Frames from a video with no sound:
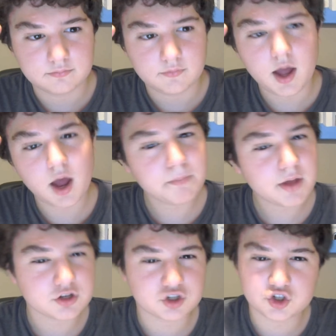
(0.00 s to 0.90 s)
I'm
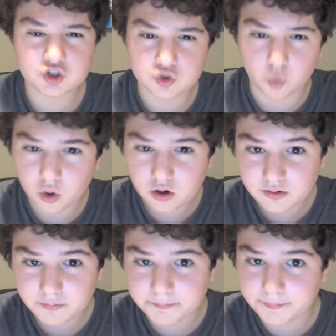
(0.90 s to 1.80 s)
not
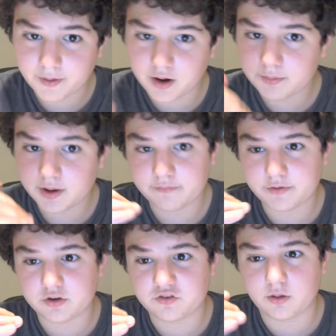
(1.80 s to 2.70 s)
short, but I'm not
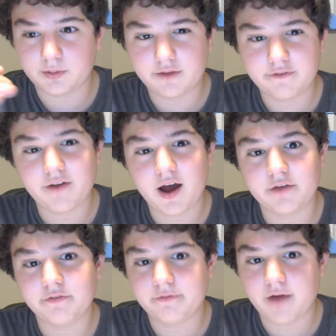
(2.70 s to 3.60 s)
very tall. I'm like
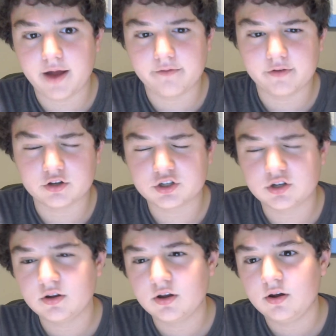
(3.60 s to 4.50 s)
5'5"-ish.
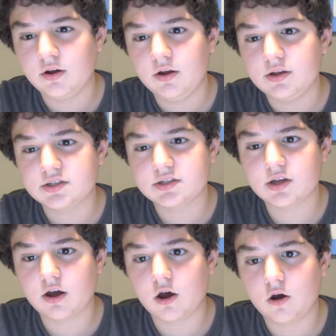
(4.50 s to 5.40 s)

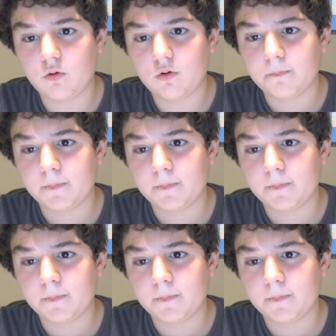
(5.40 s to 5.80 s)
So,